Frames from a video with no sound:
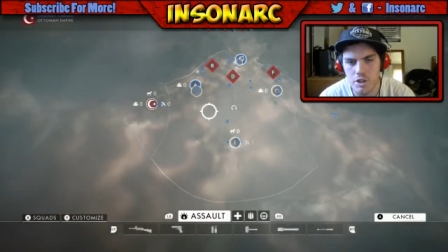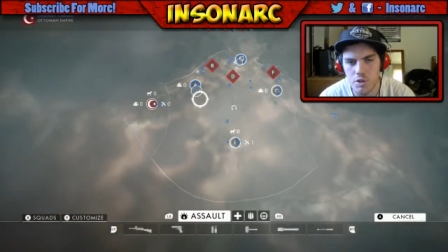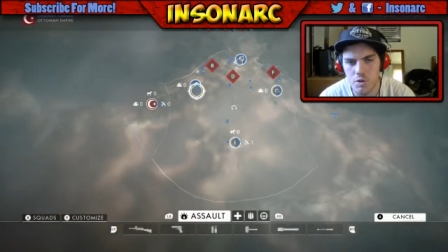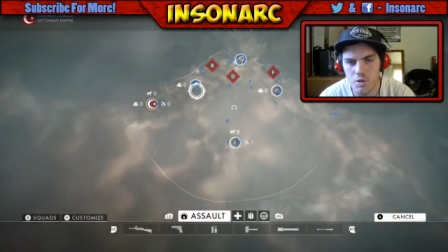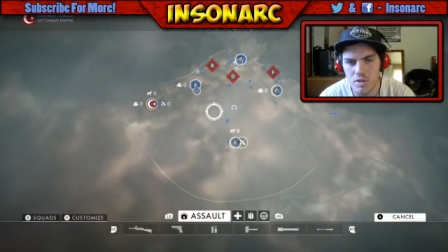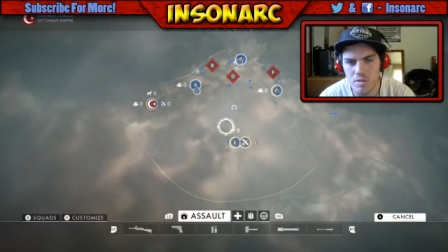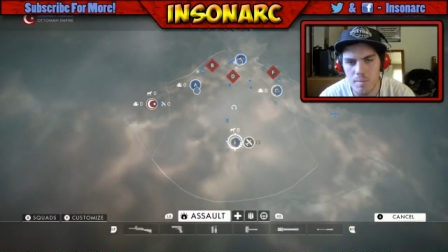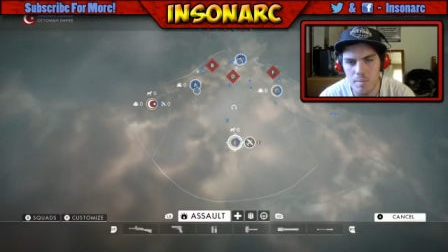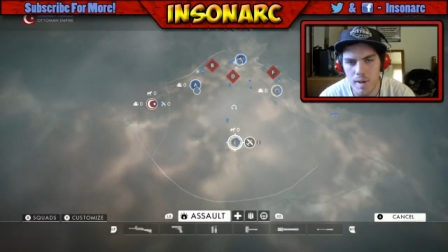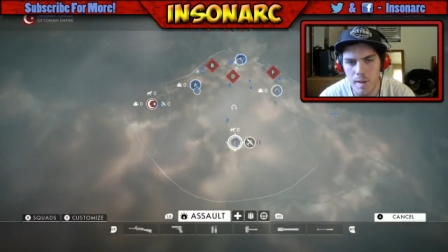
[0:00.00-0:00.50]

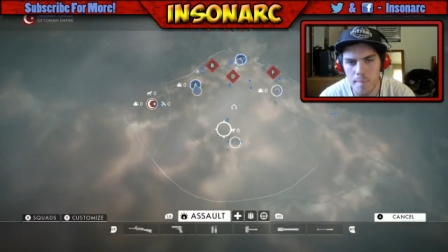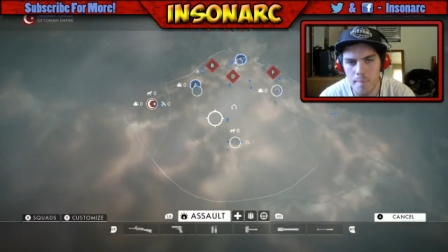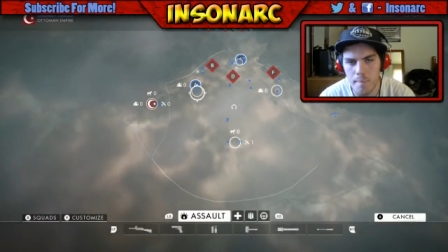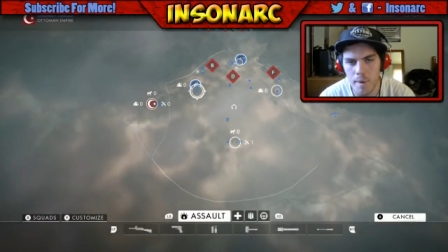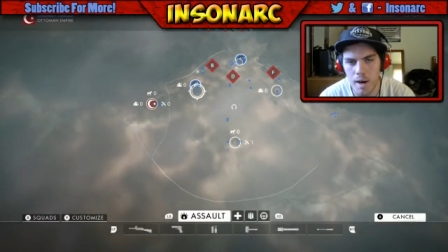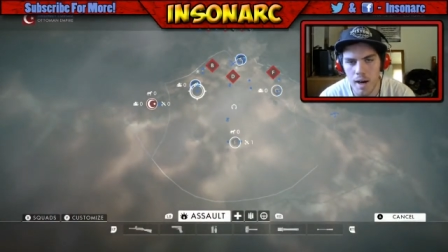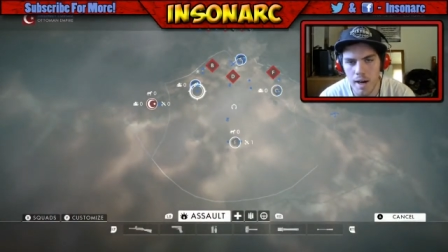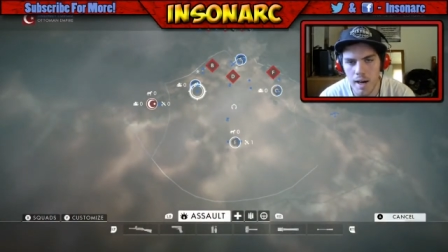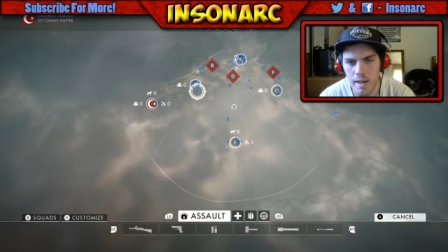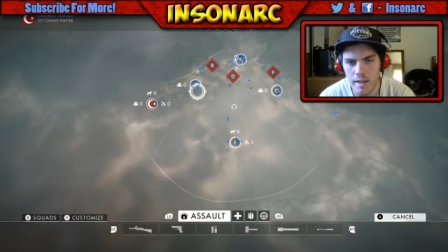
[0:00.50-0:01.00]
used my
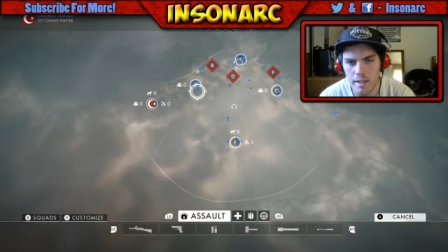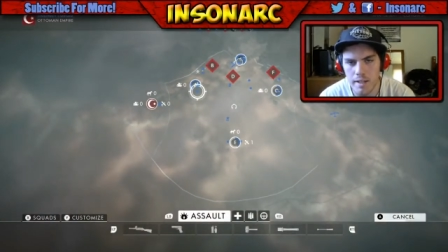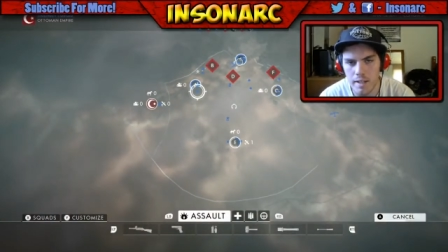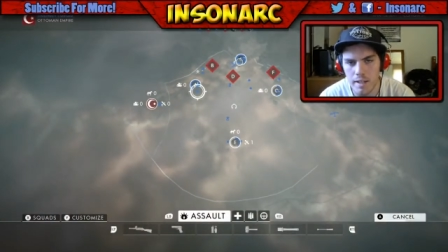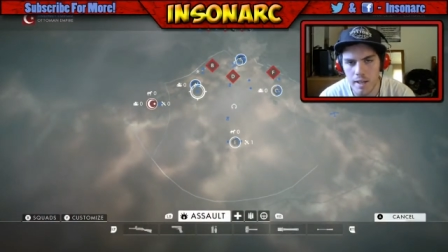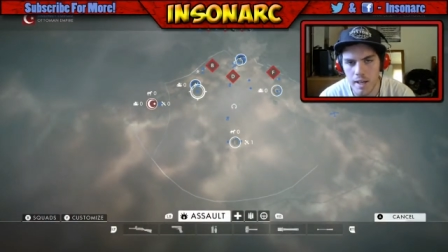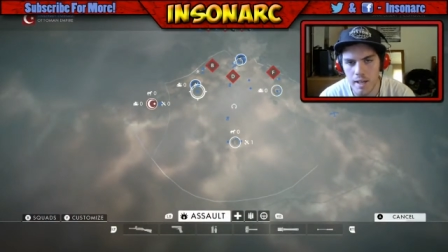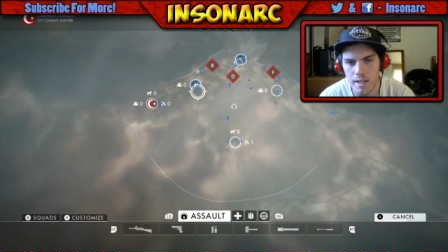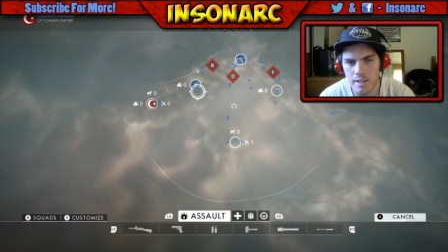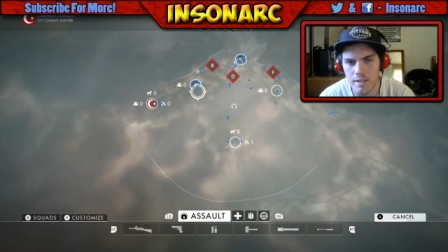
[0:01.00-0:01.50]

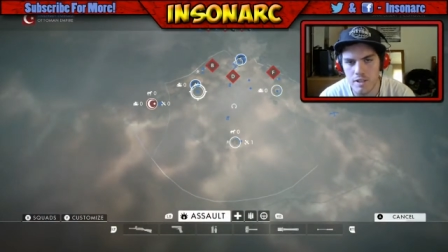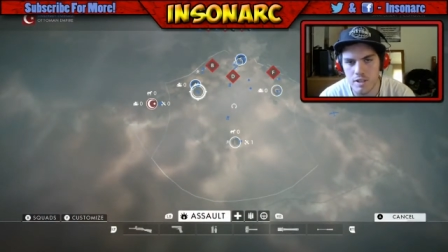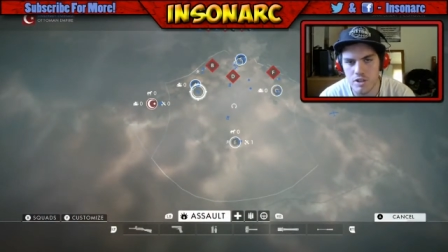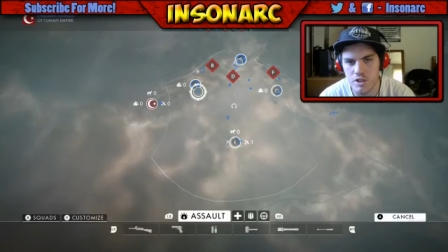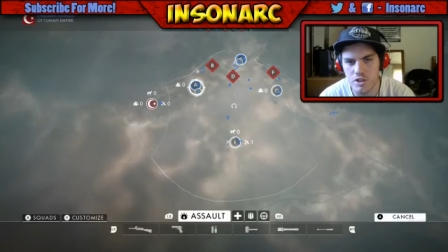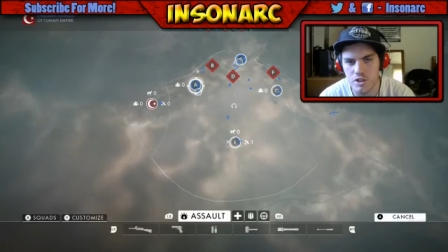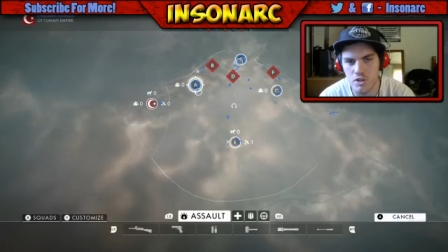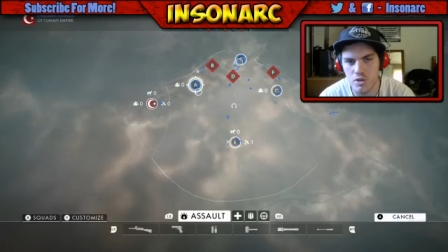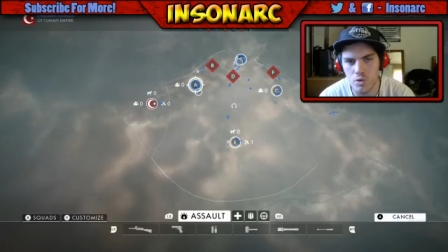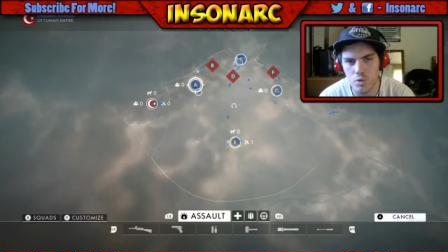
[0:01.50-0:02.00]
body as a
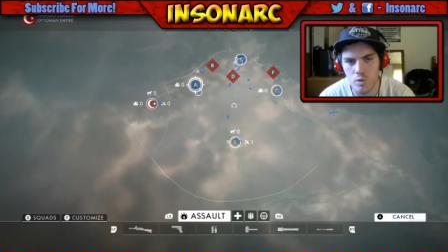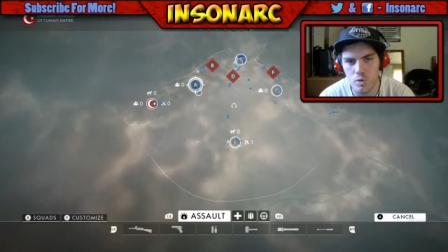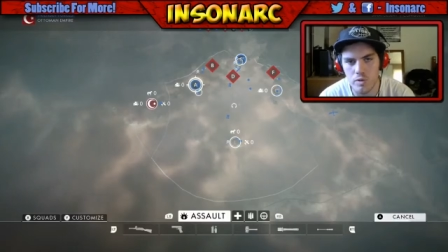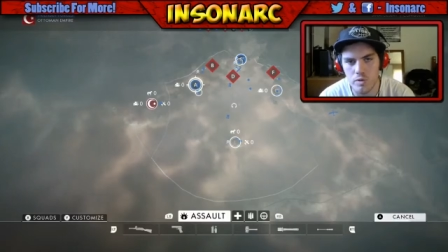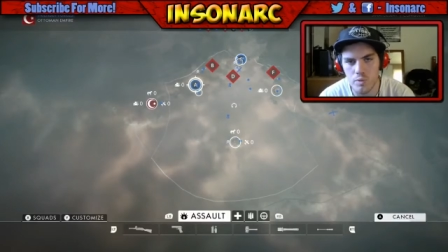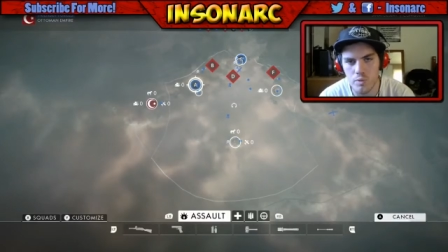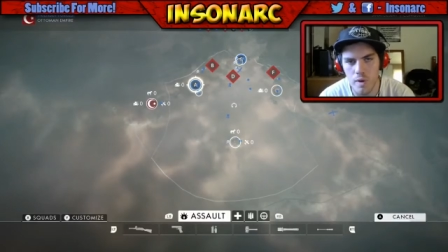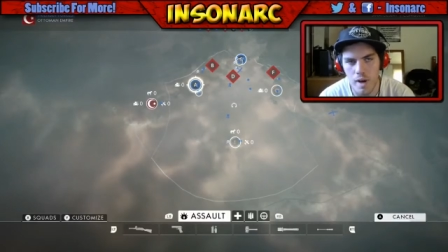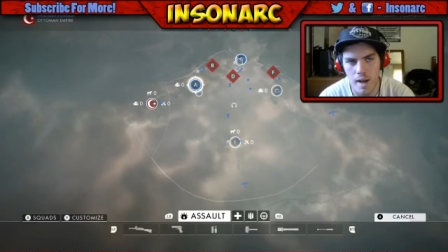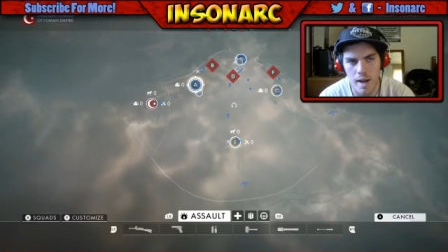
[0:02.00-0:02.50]

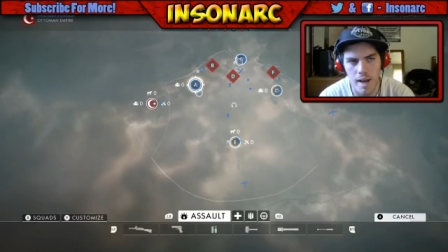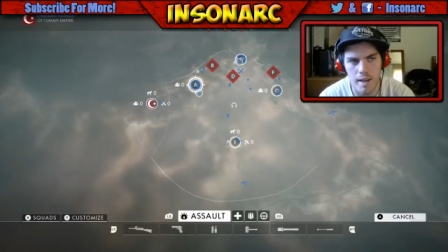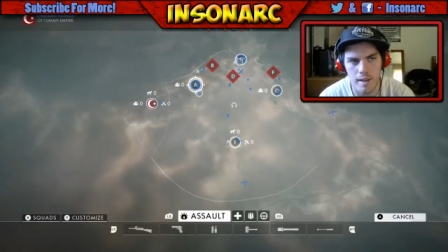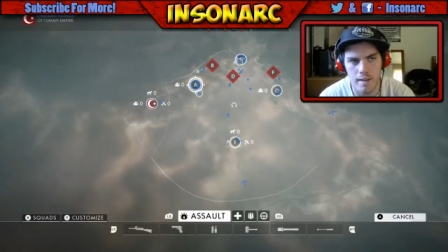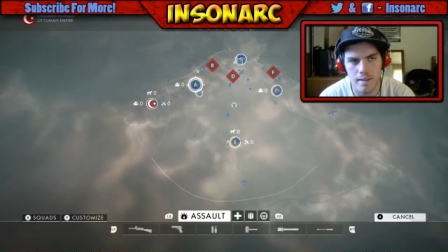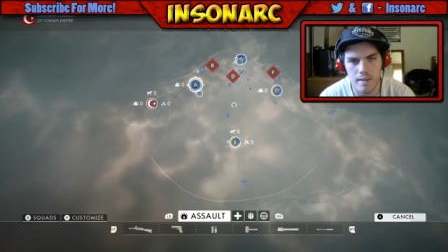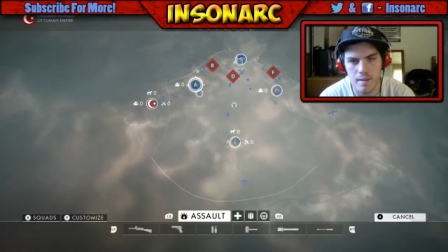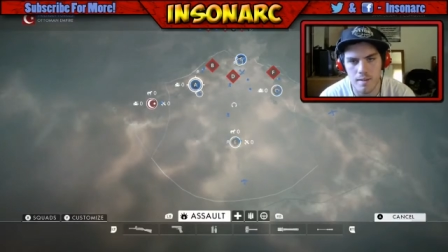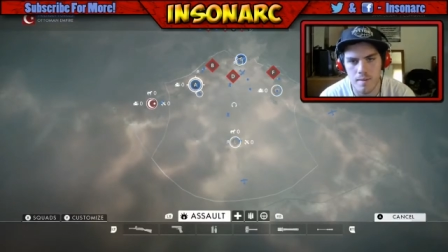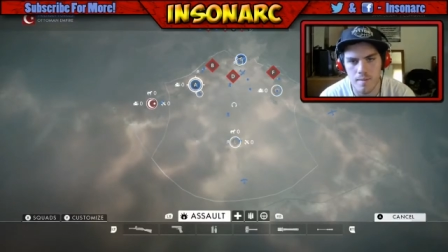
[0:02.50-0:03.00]
sword
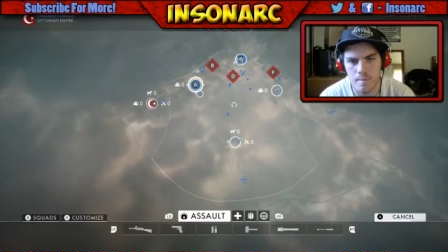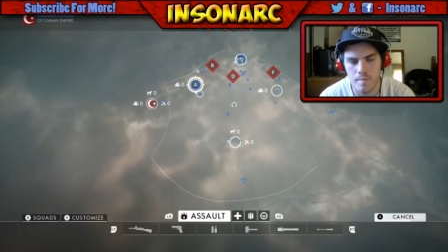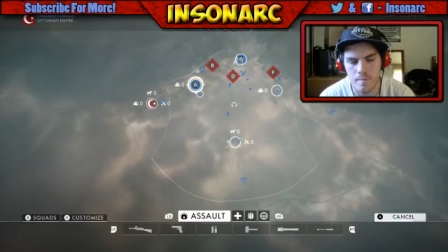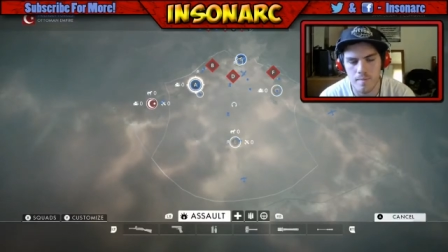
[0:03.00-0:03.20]
rack.